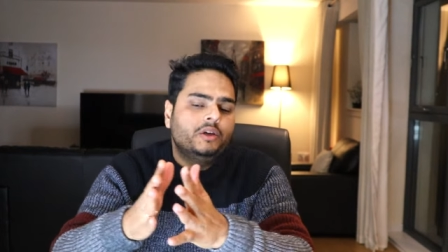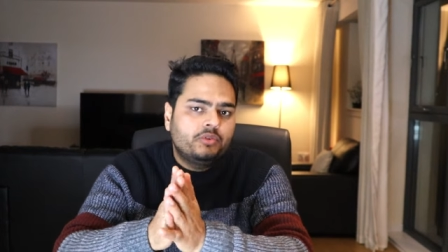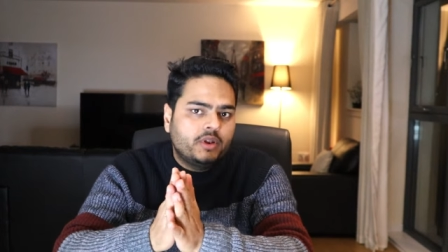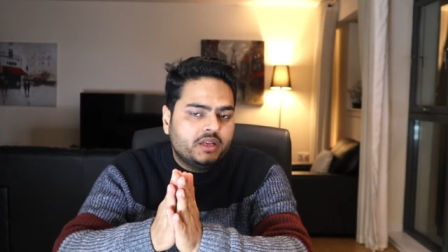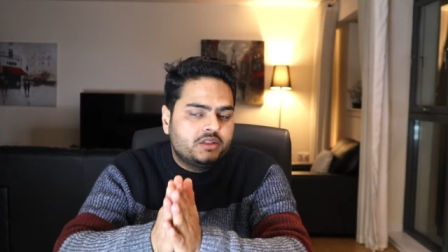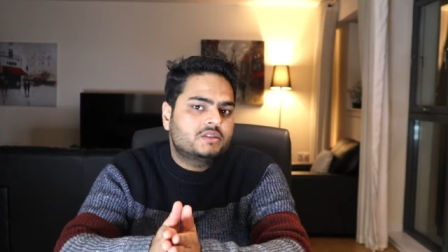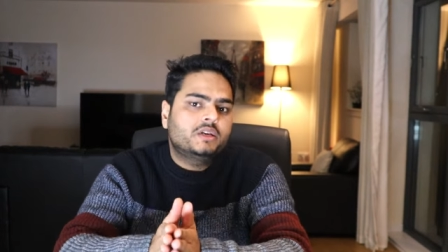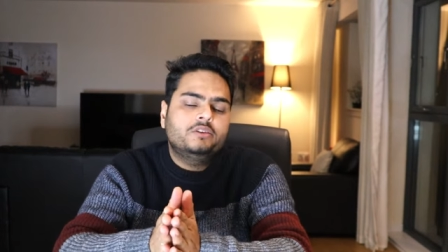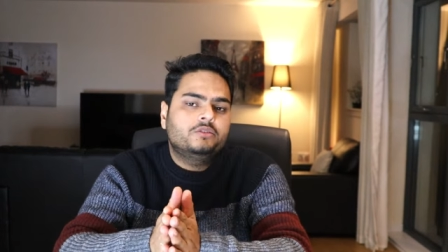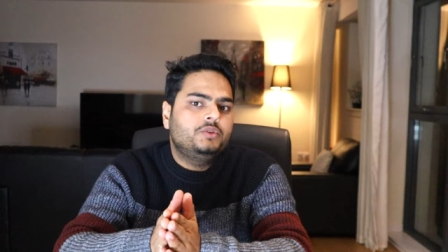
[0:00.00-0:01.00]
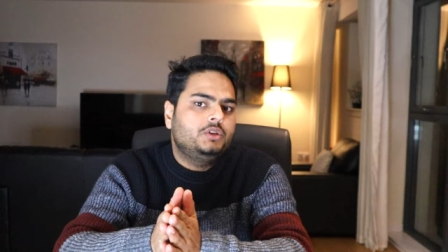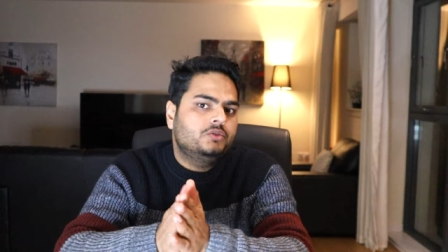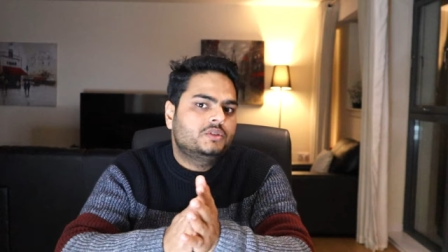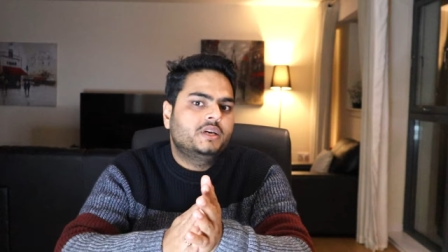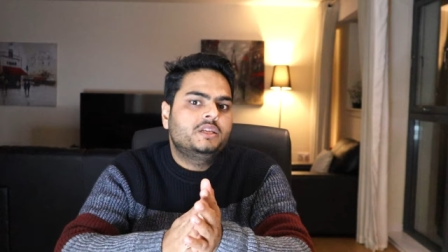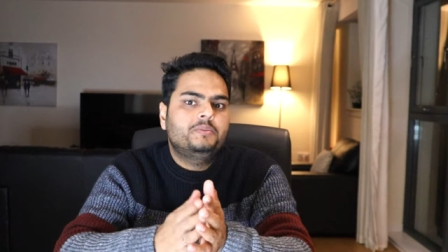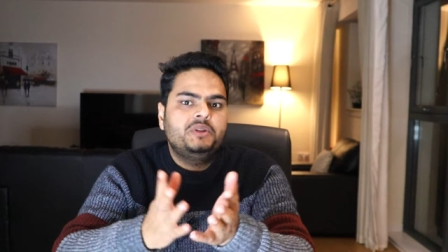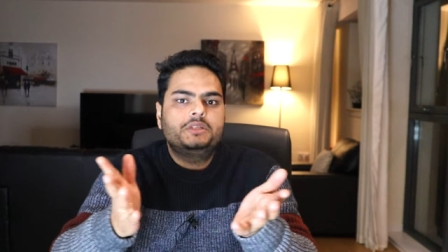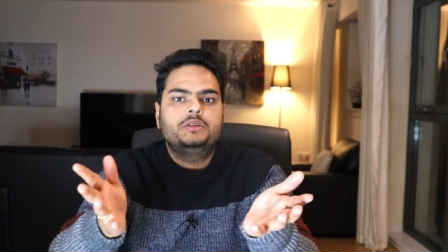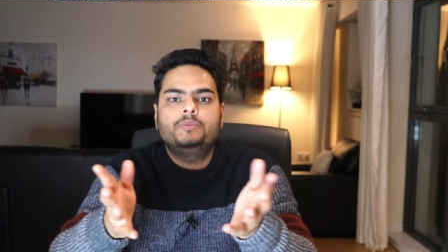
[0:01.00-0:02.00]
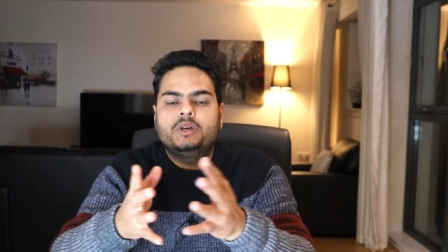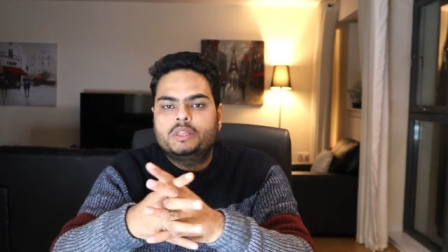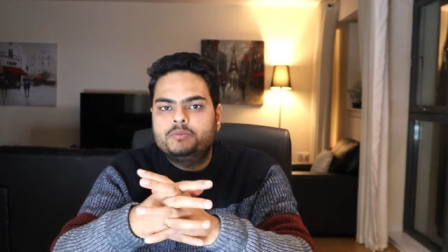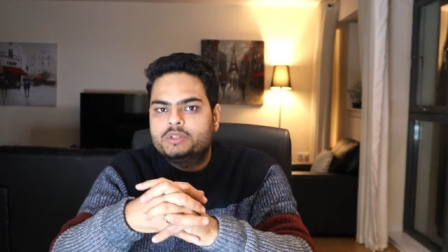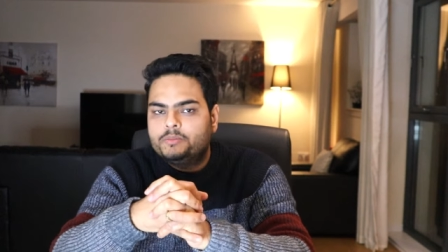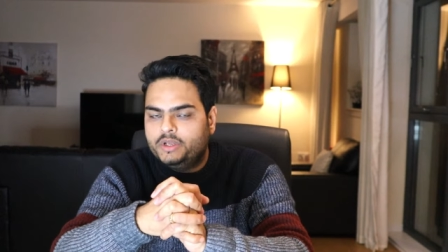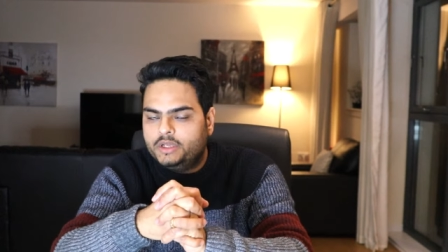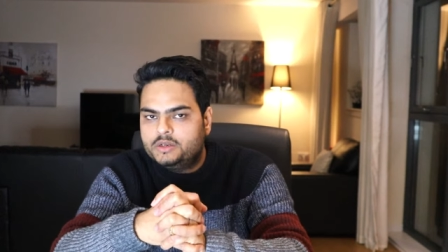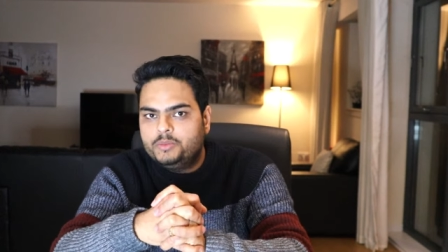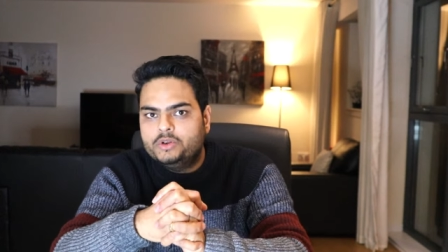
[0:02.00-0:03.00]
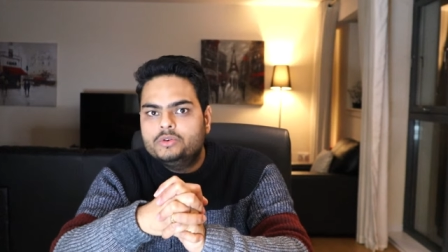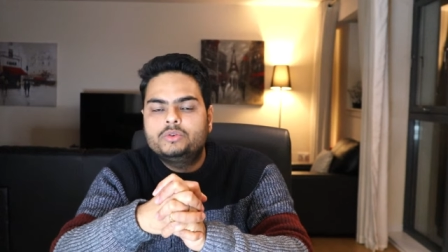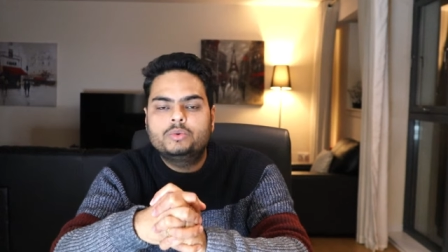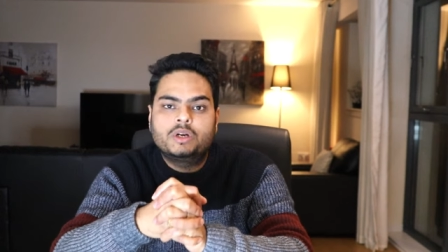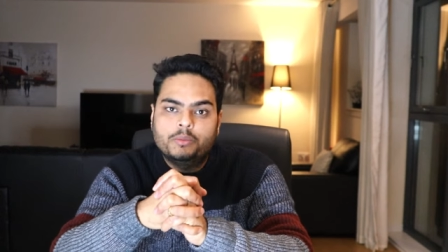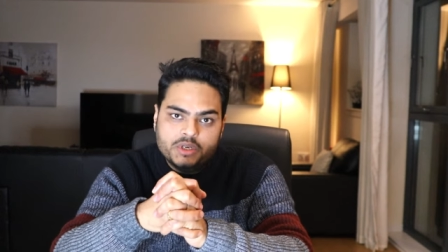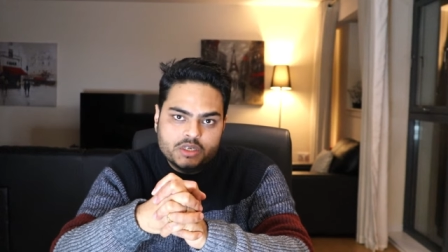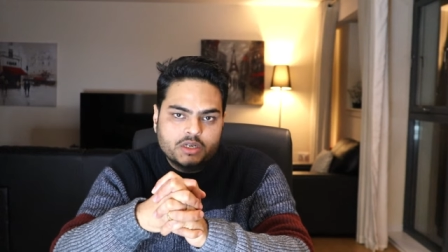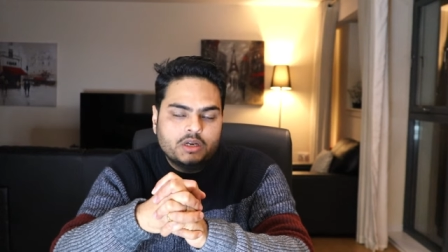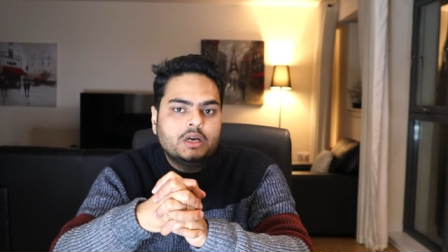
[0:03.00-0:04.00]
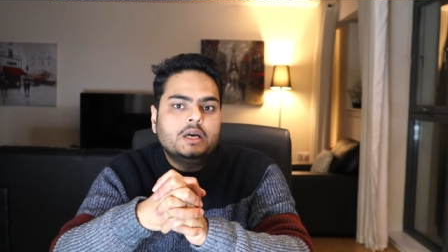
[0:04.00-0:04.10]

if you like this kind of videos guys please give me a thumbs up and let me know through comment